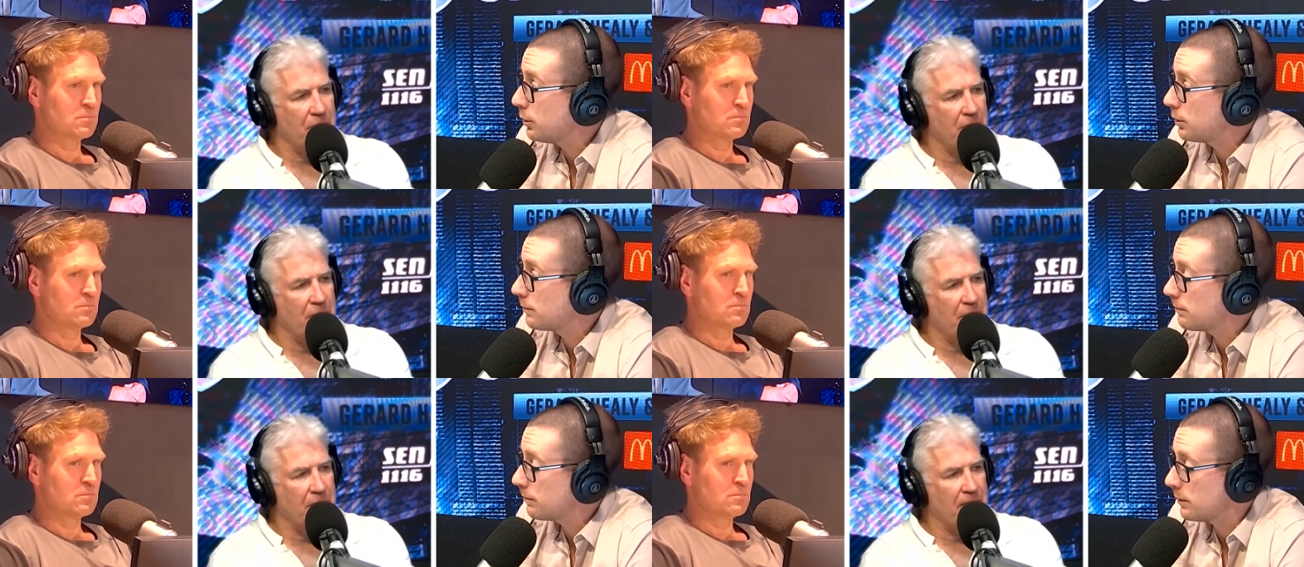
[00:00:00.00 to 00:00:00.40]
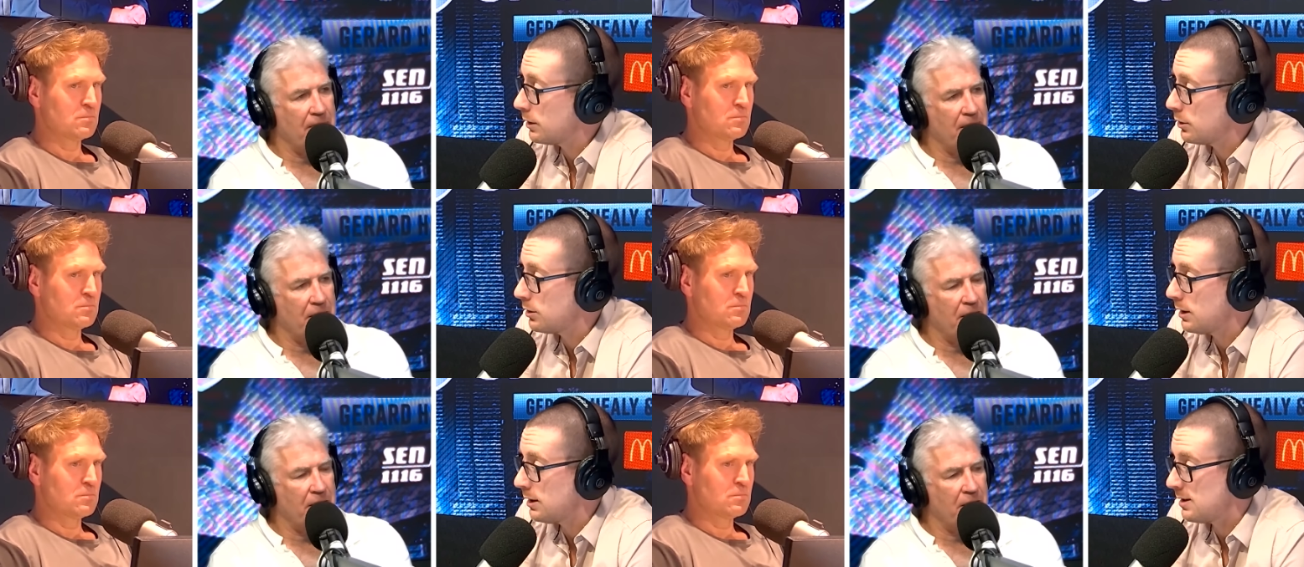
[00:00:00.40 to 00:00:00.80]
Speaker 1: a forward
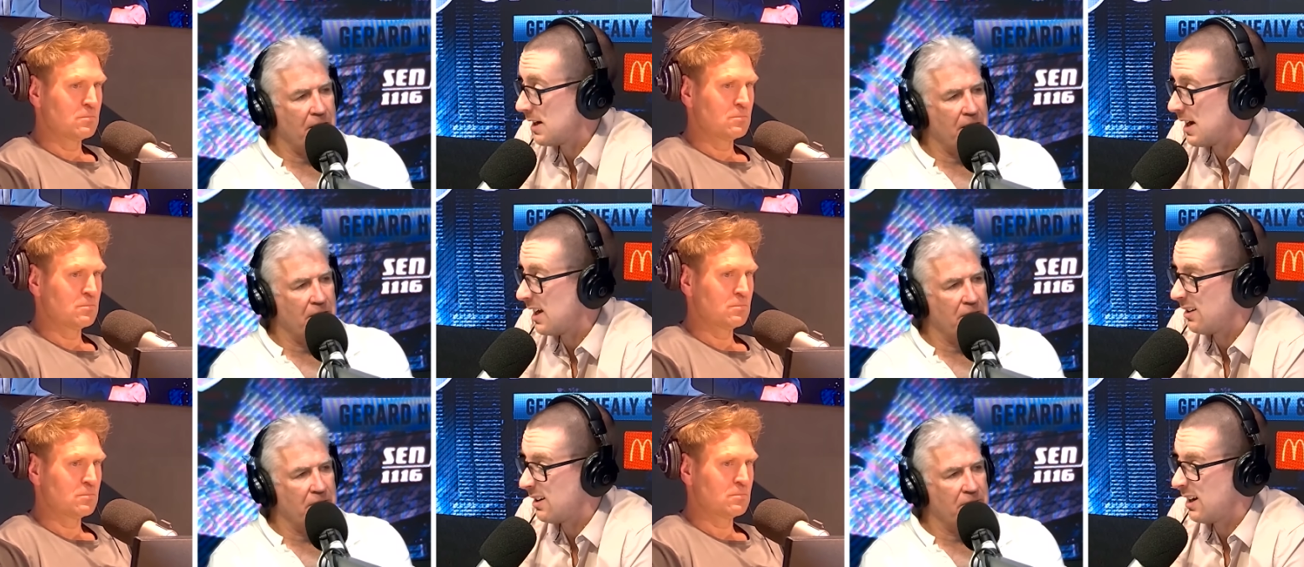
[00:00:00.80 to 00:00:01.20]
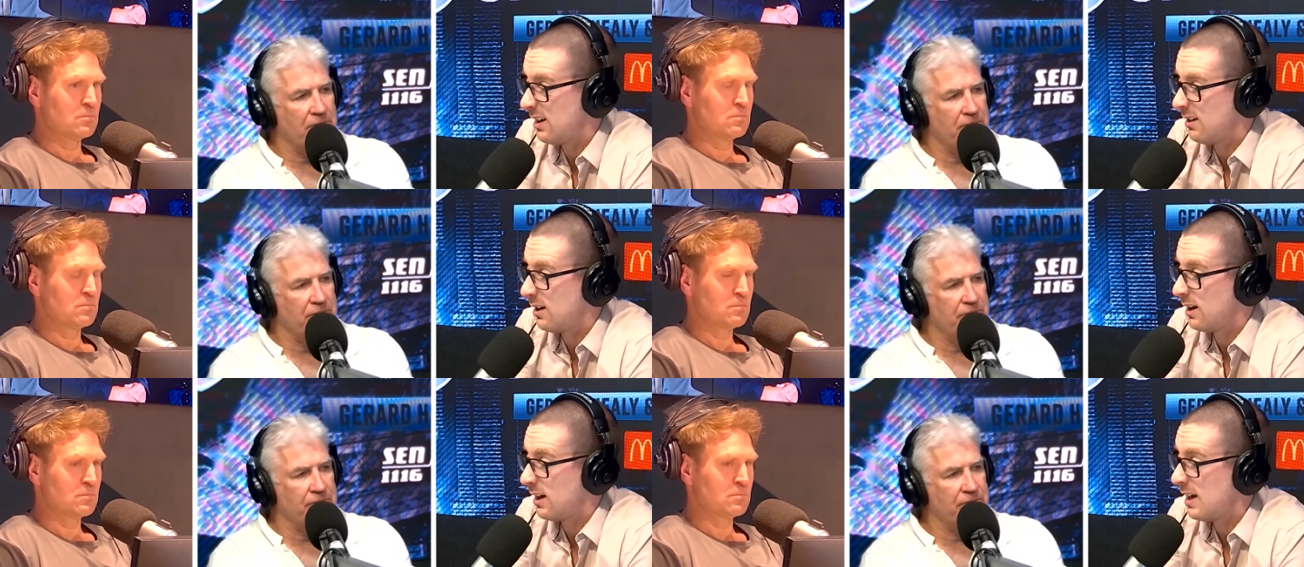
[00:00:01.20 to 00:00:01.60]
this year.
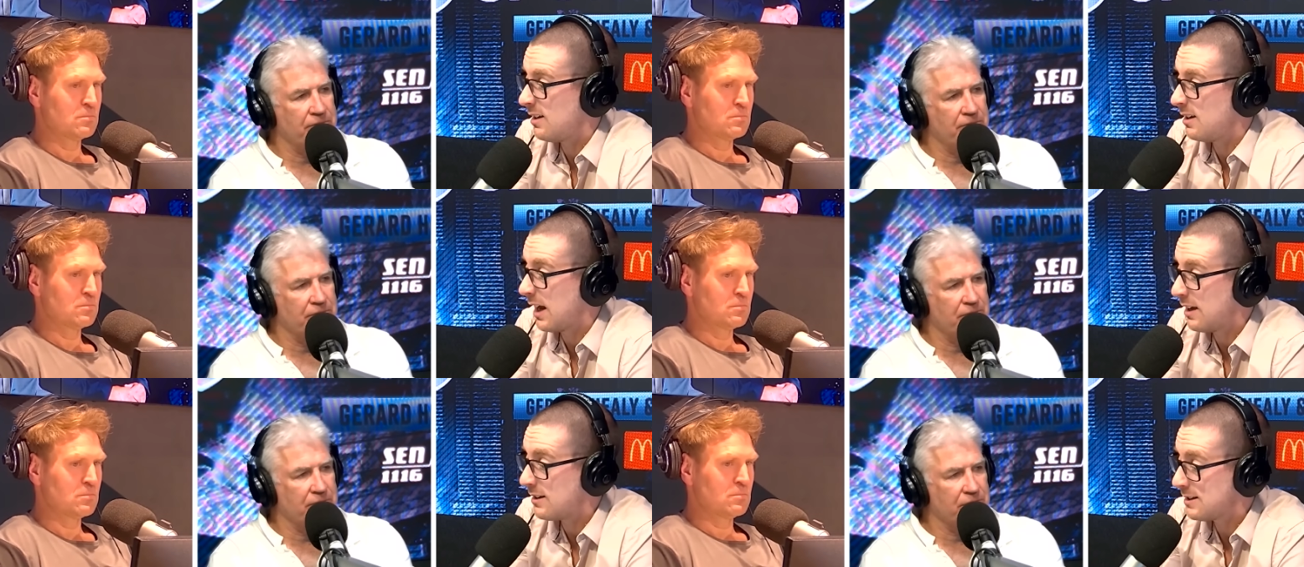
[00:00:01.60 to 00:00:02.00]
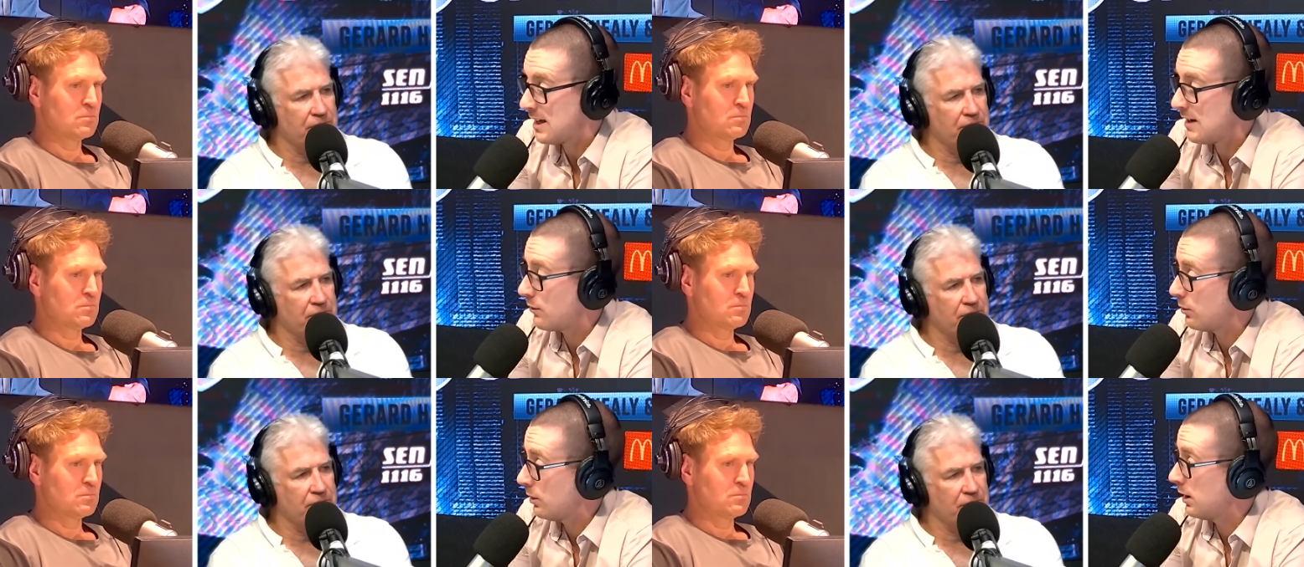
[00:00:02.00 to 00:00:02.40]
He, he has
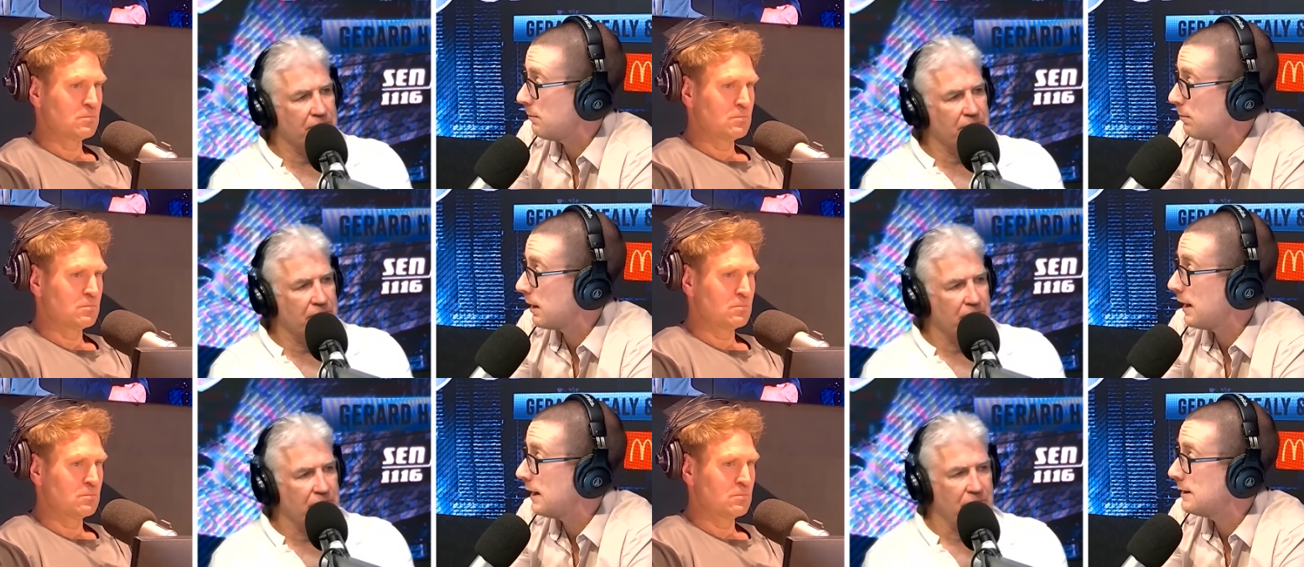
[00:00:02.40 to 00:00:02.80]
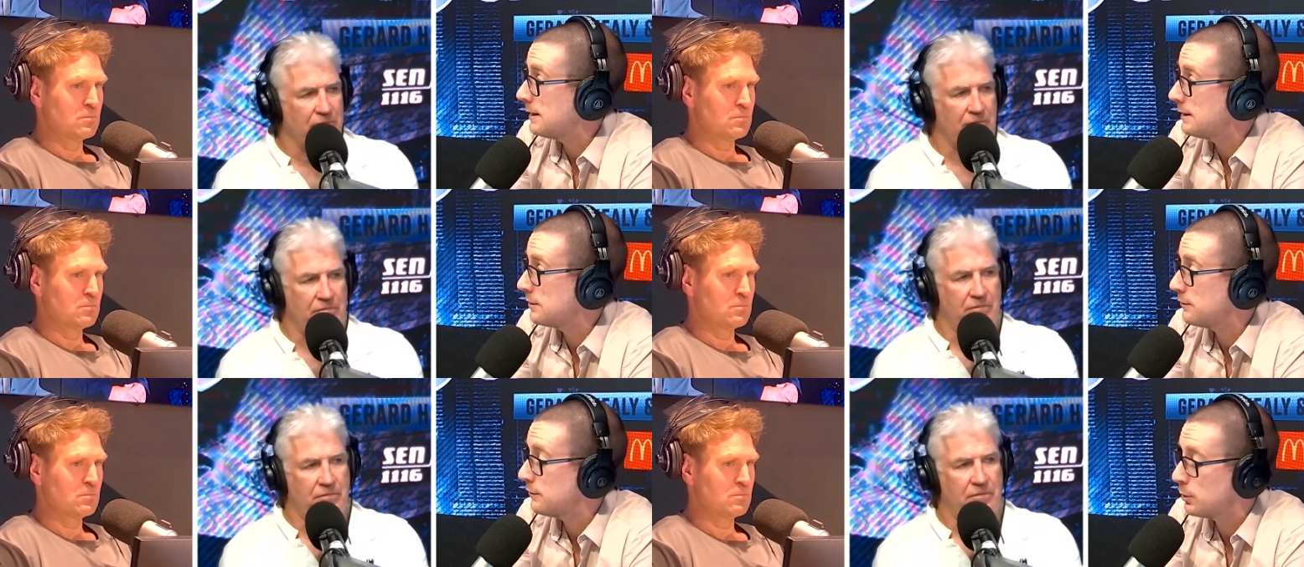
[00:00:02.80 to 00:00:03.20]
never really
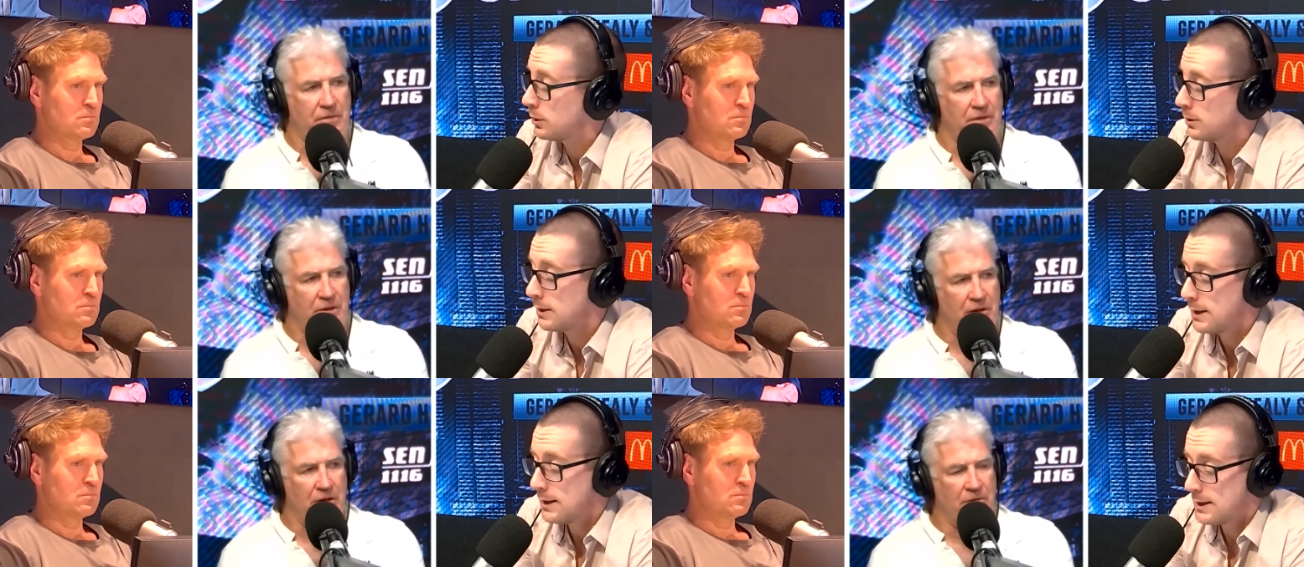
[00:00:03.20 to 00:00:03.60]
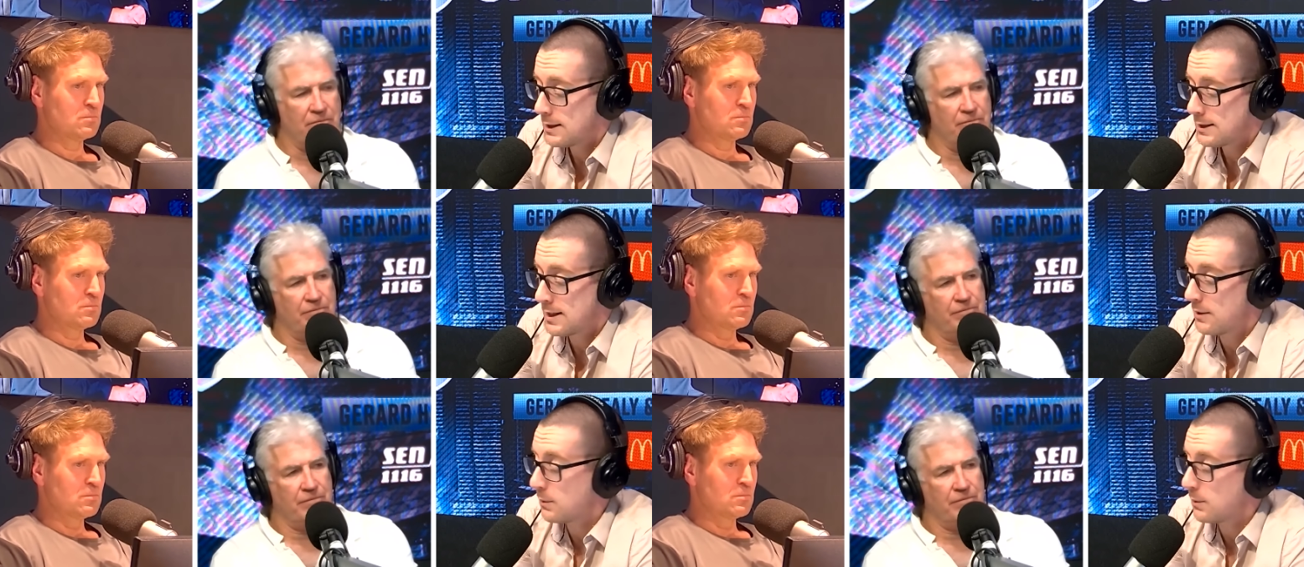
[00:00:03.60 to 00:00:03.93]
played as a forward. Yep.